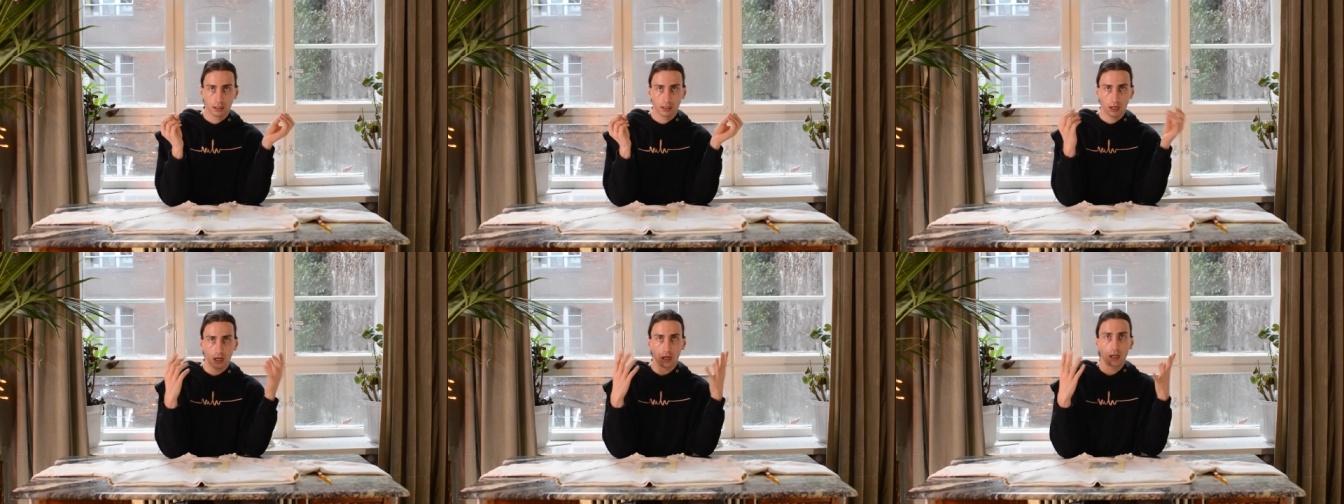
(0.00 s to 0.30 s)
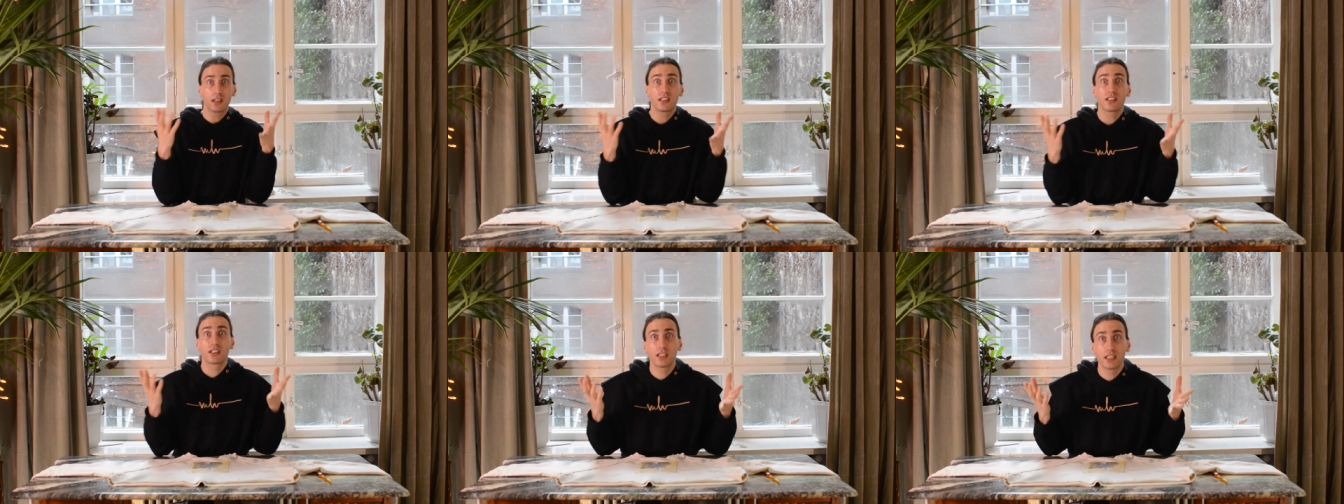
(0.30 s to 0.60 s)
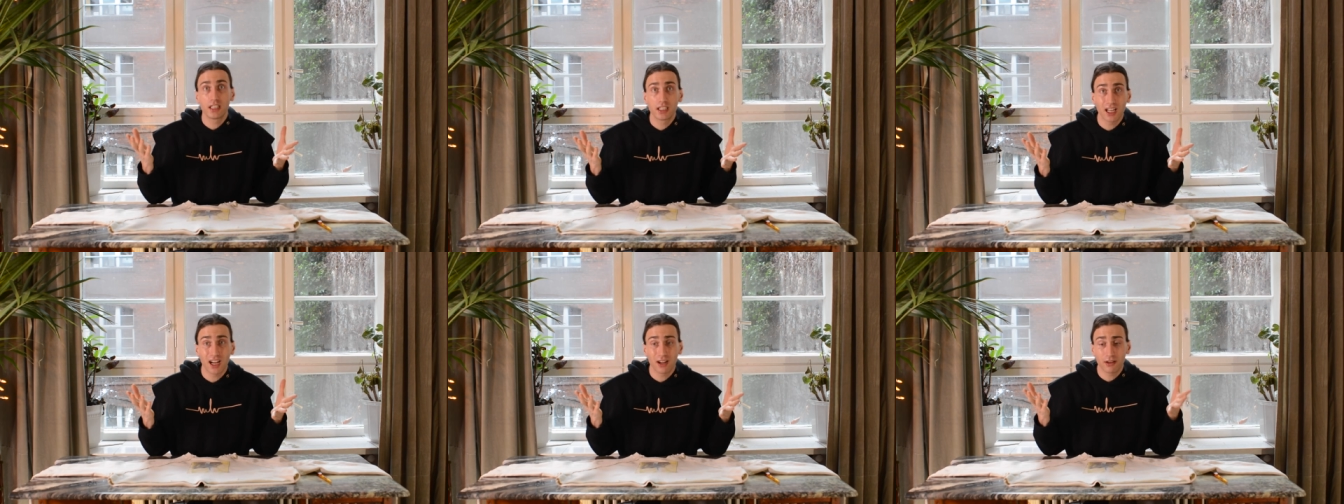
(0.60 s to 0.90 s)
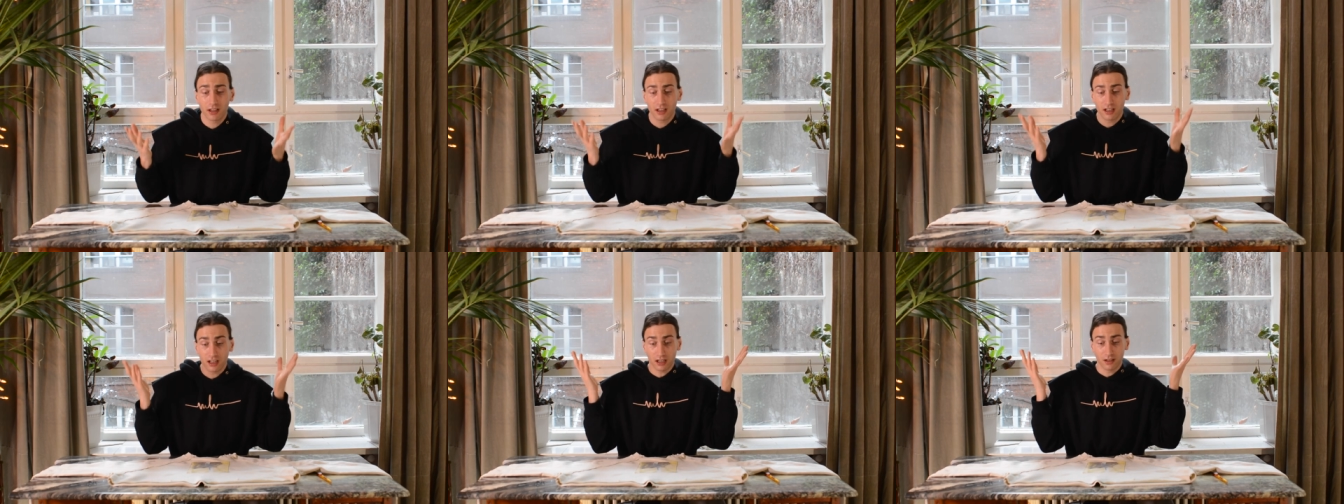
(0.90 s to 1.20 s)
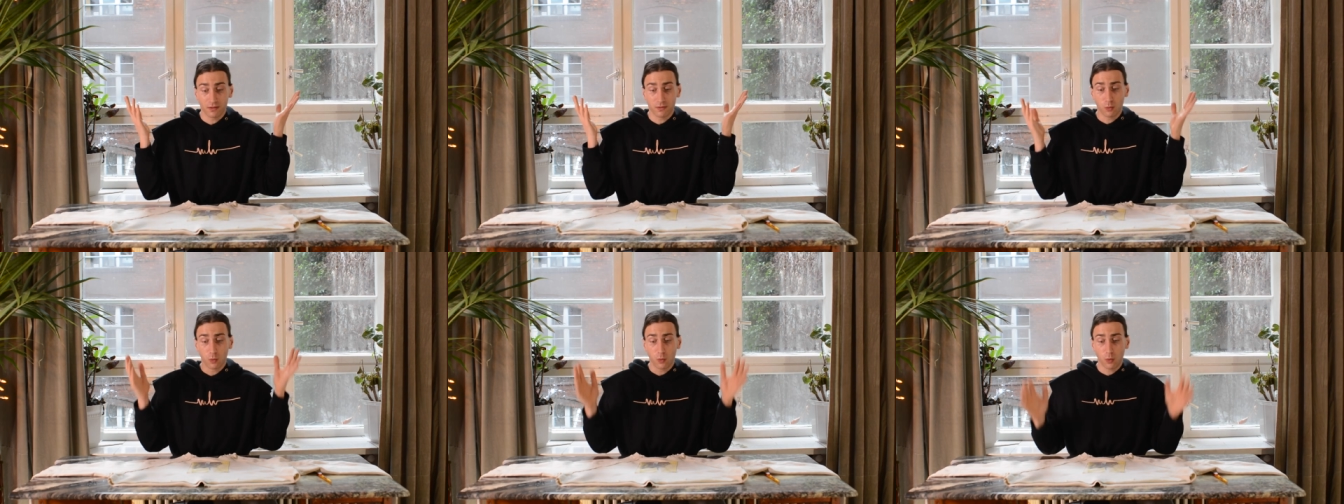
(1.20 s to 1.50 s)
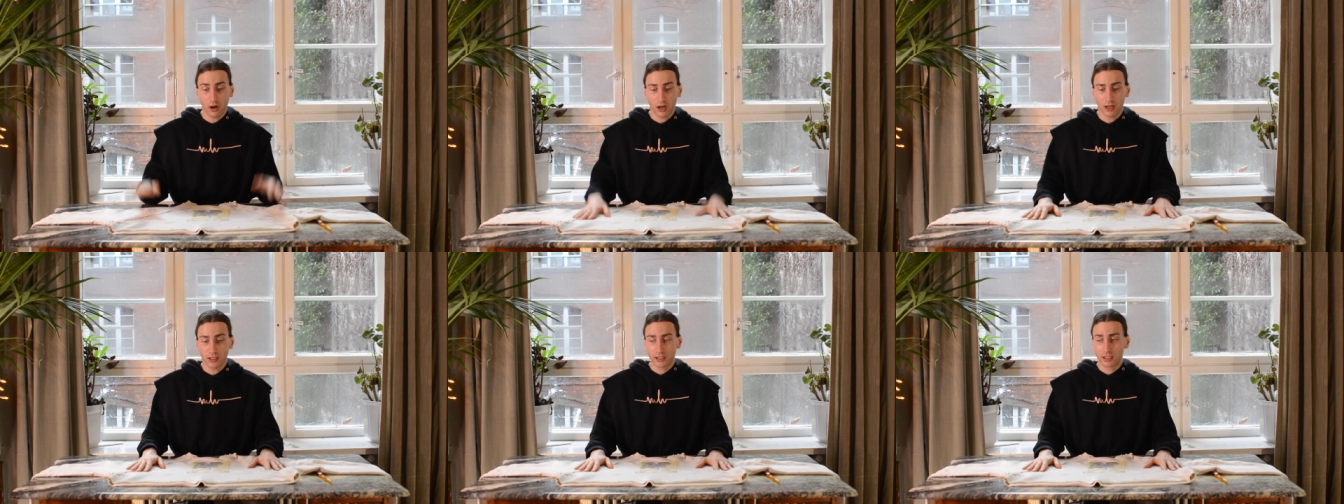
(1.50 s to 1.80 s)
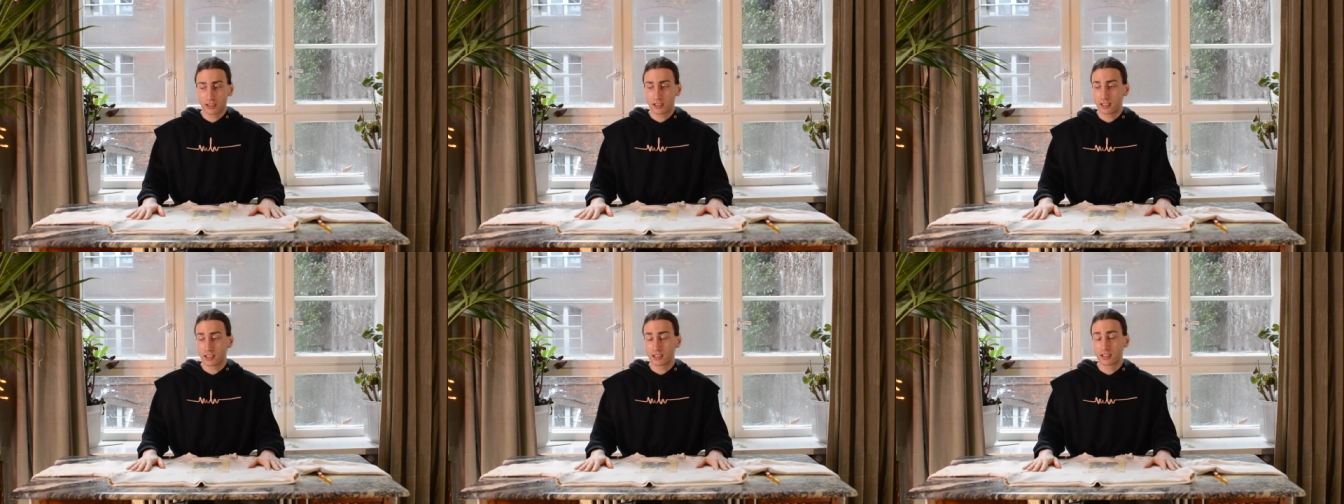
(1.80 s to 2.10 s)
Honestly, now that I've
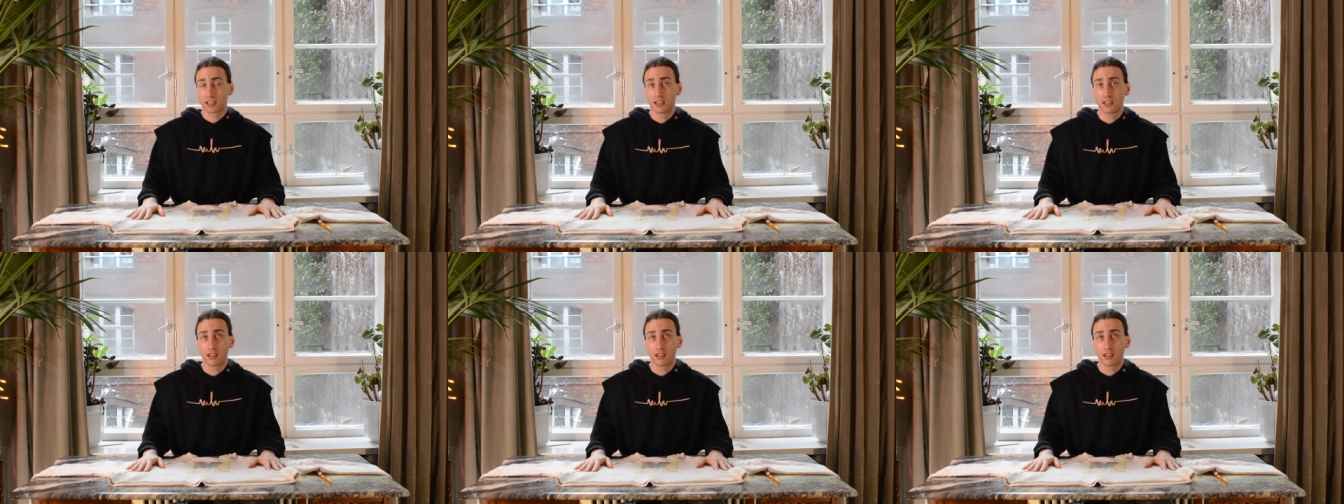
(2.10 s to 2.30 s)
washed this